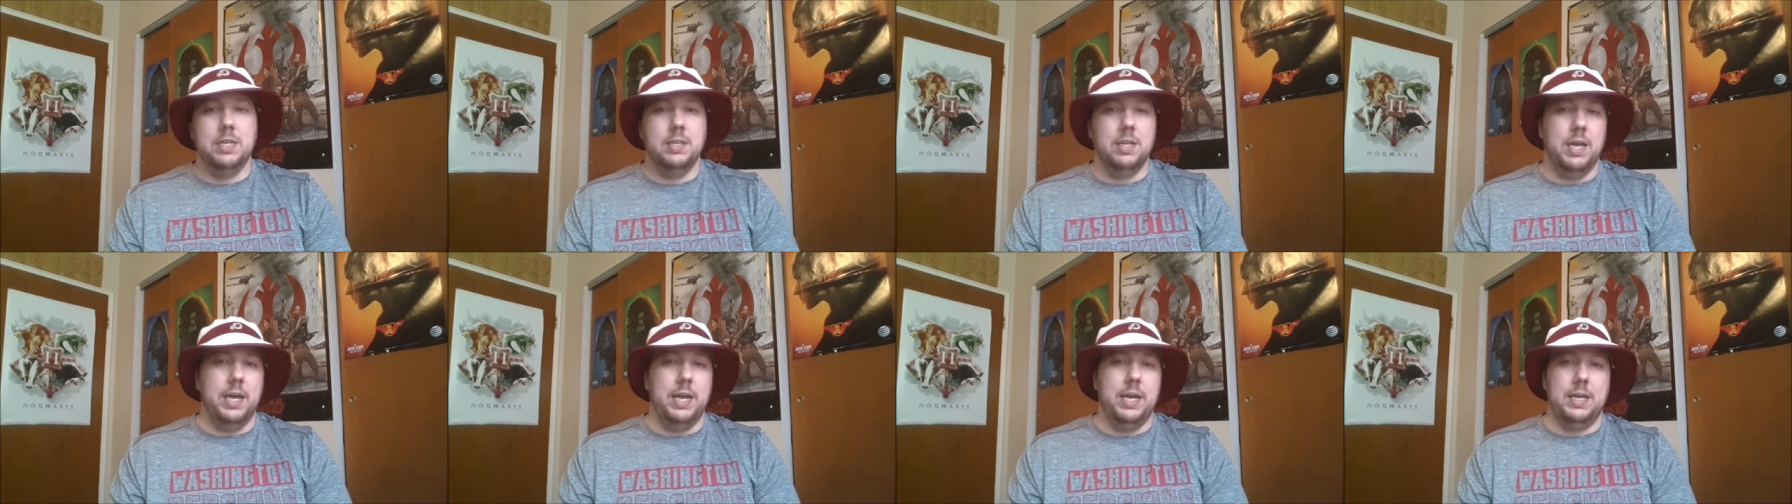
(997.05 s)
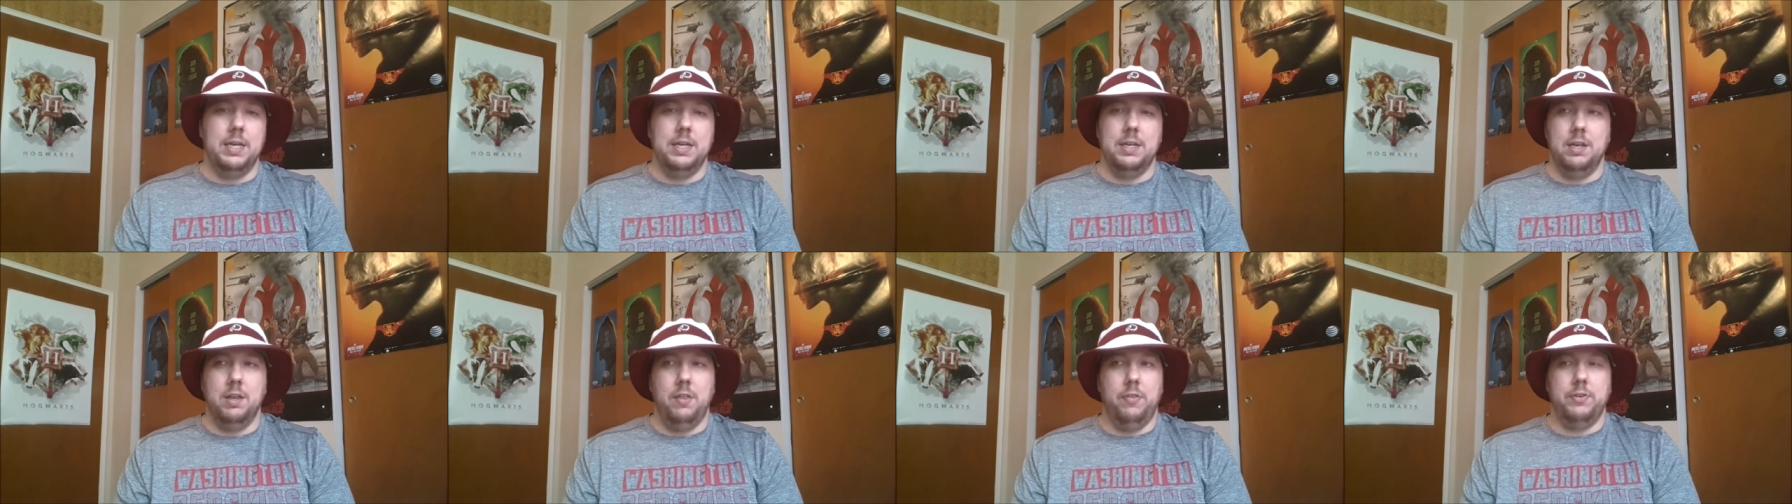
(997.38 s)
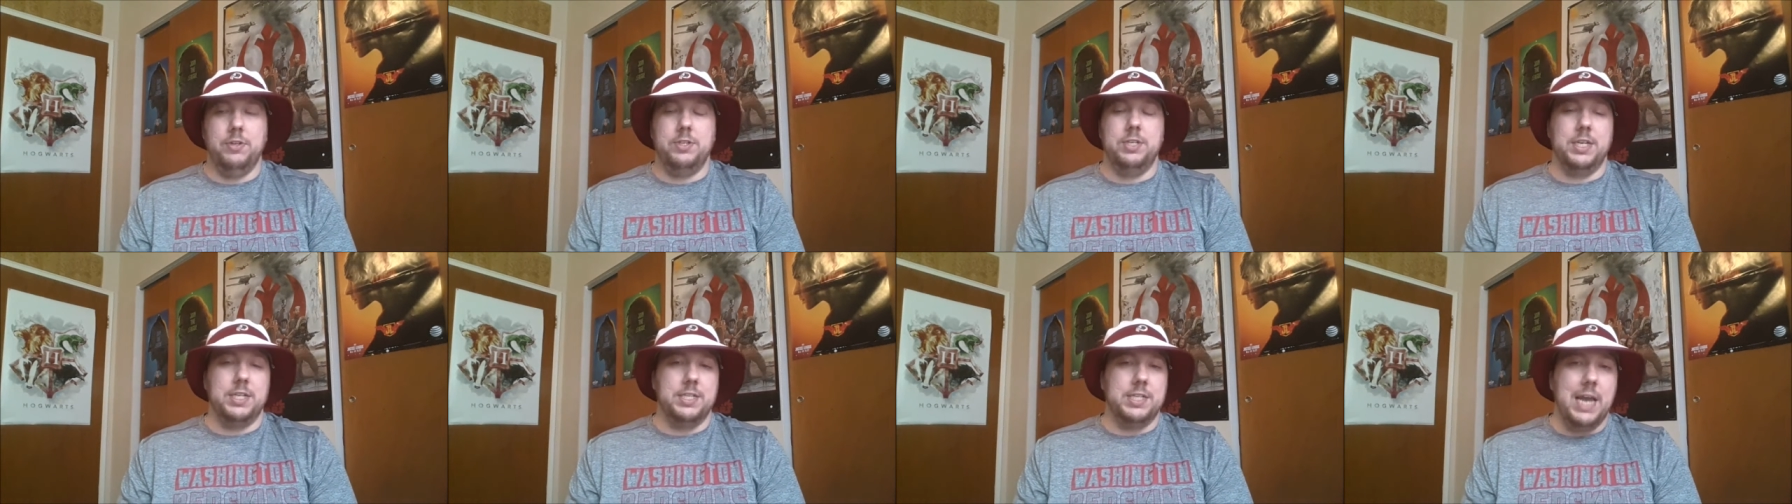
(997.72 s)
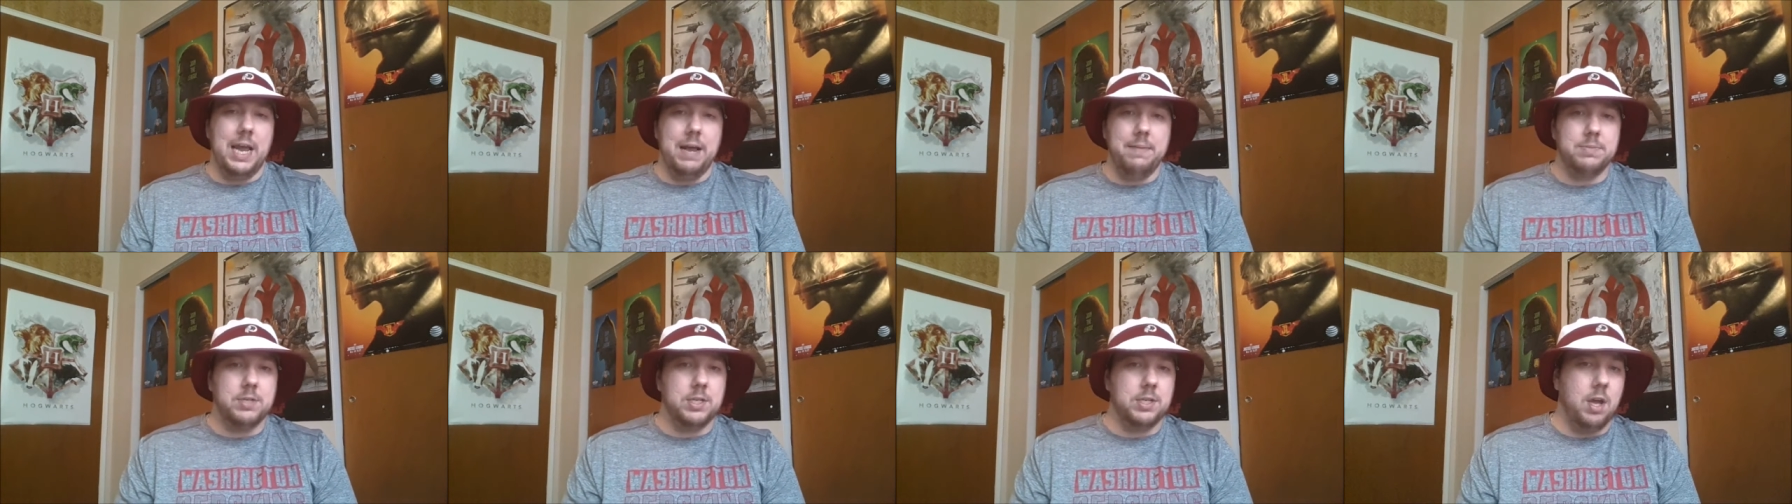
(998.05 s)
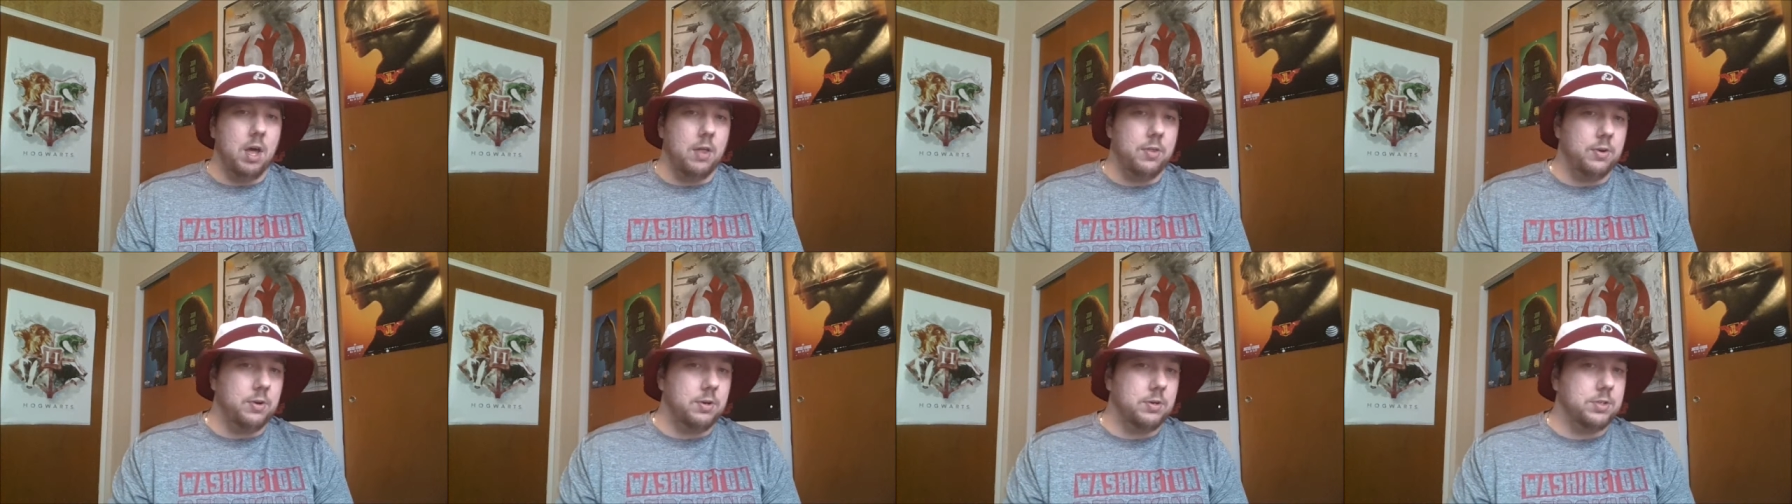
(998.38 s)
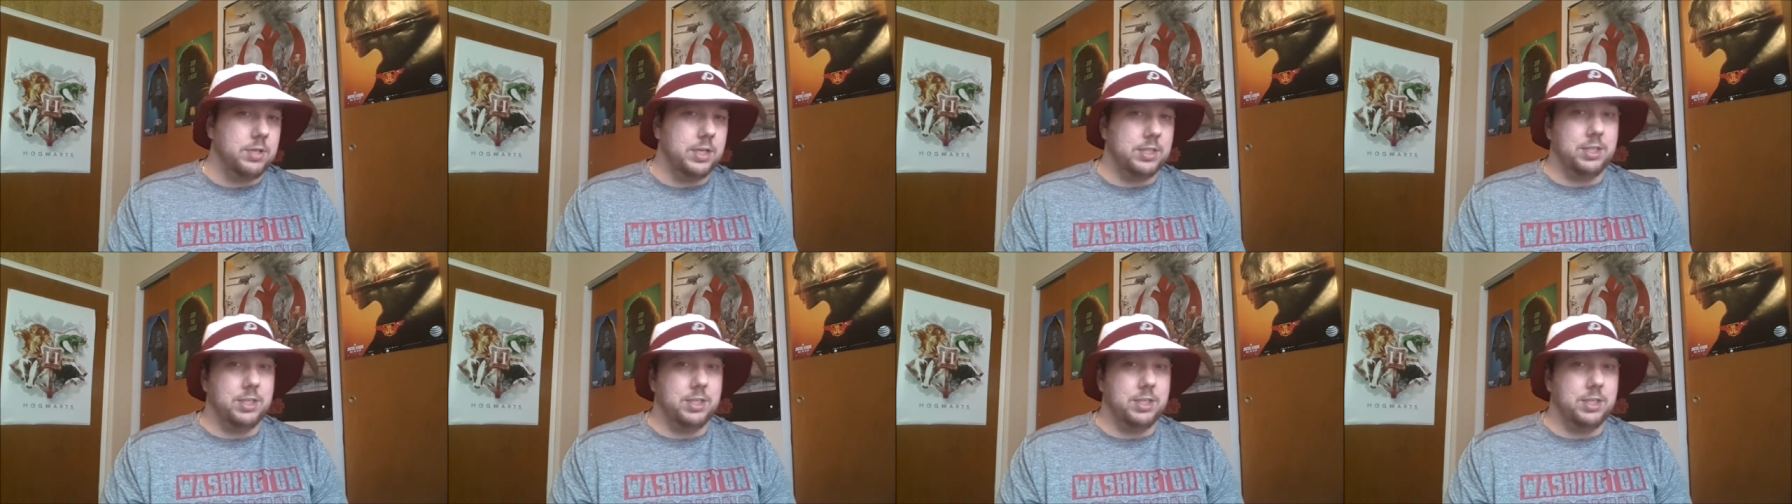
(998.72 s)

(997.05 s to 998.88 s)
and like another 6 games another,